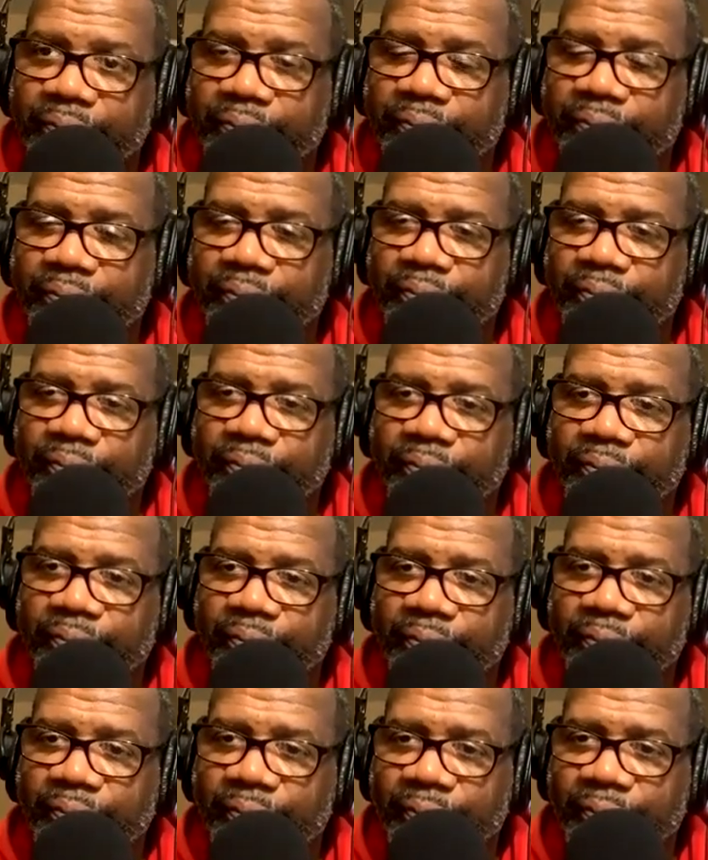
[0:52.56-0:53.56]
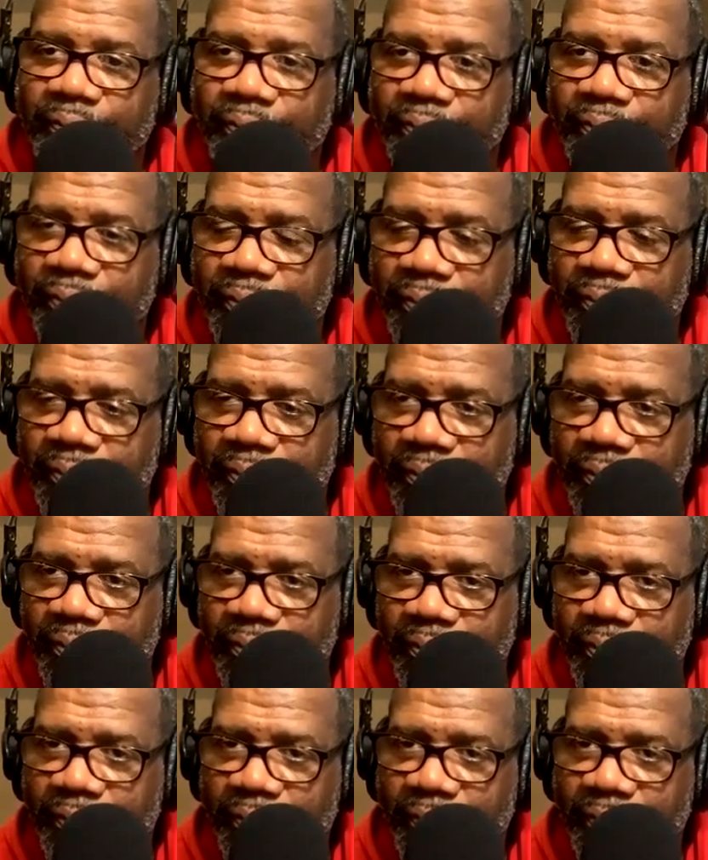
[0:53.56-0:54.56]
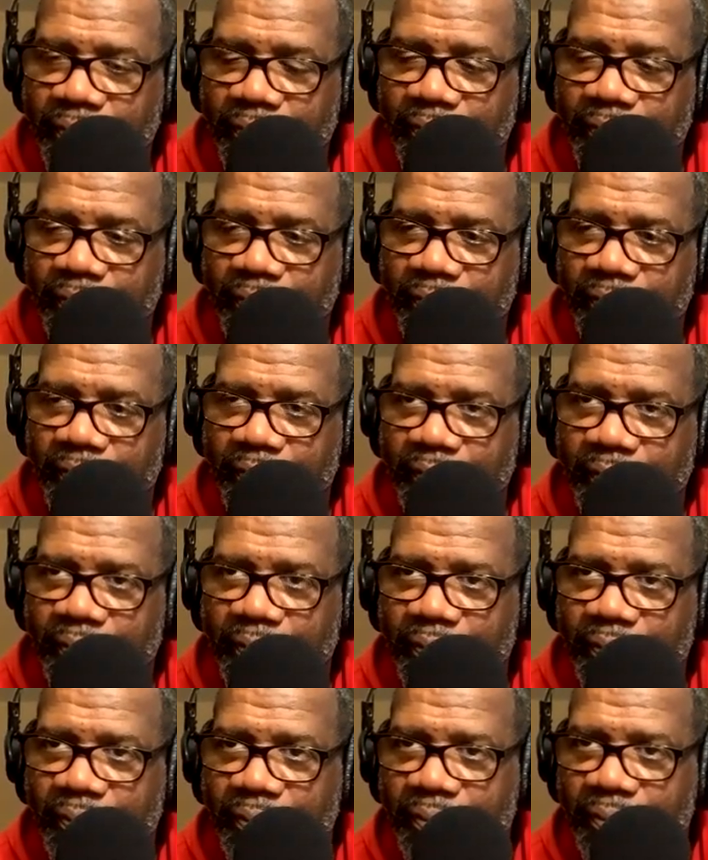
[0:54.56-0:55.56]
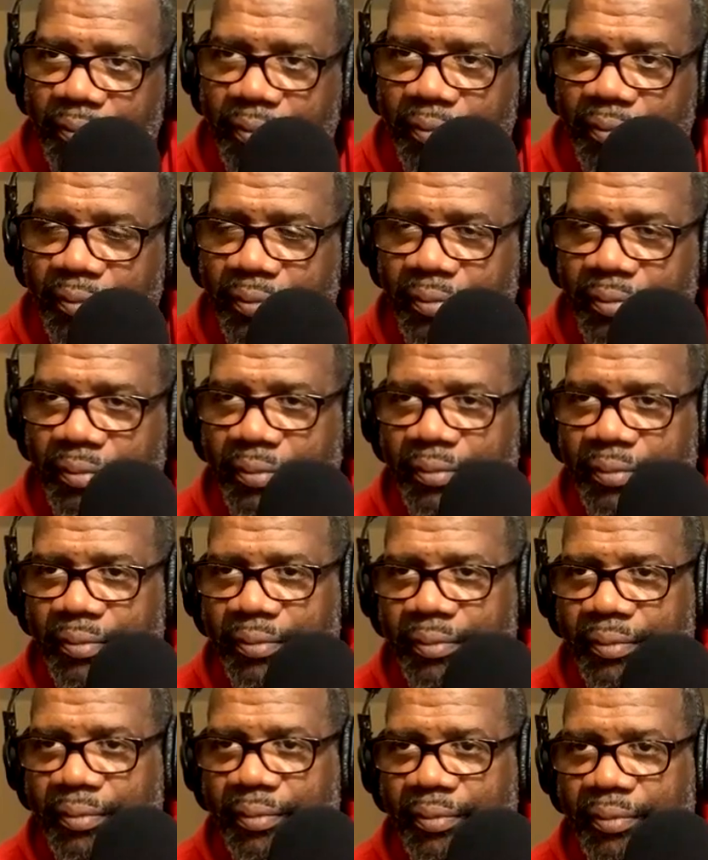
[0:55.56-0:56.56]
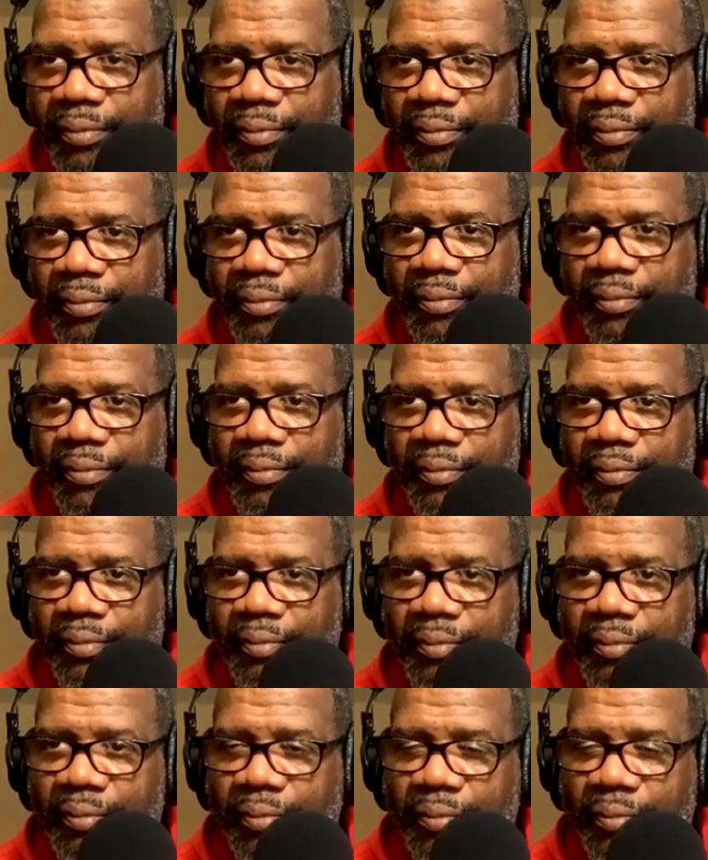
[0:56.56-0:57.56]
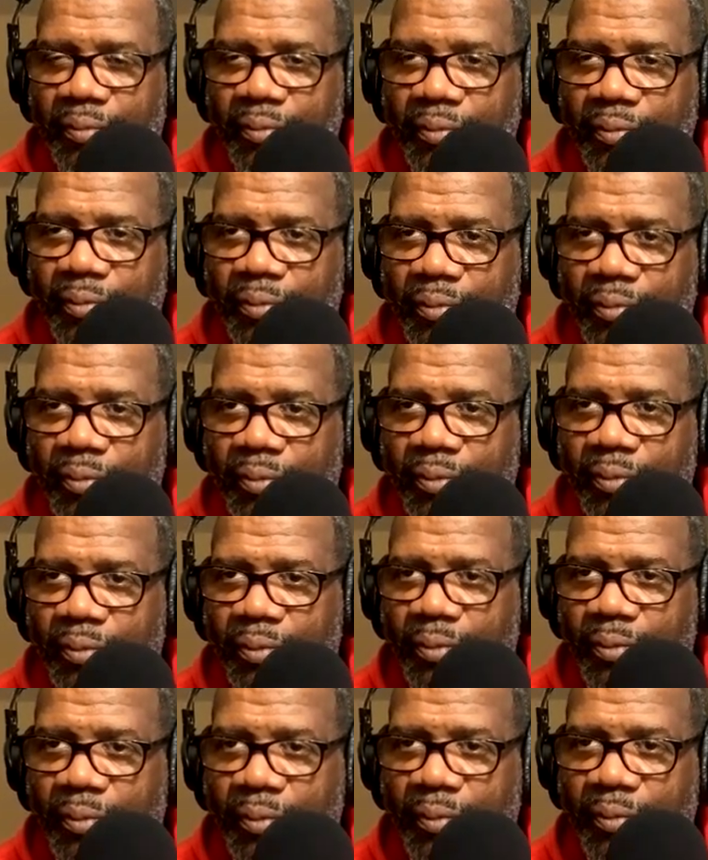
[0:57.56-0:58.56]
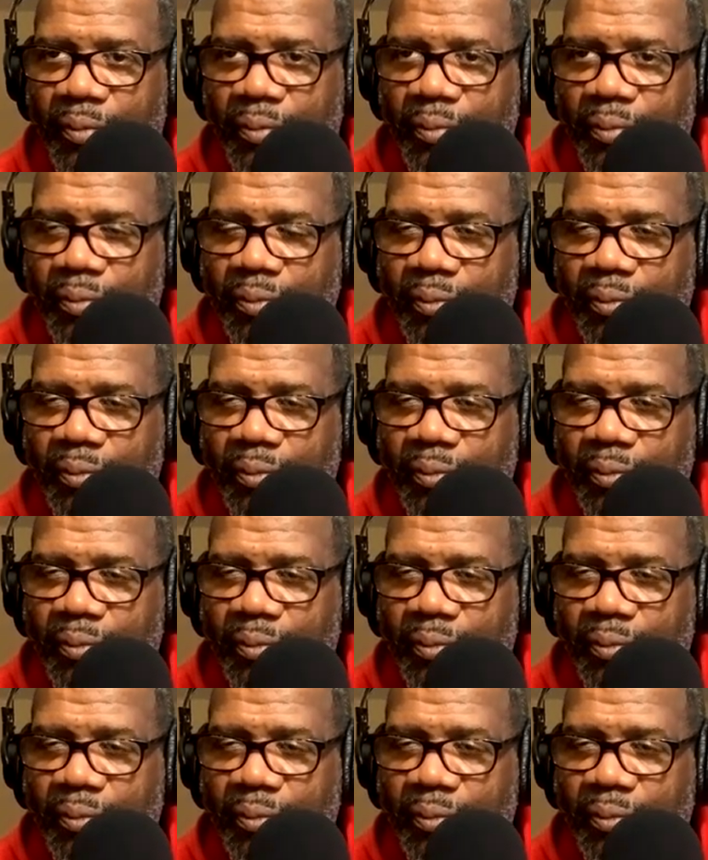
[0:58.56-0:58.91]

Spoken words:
(silent)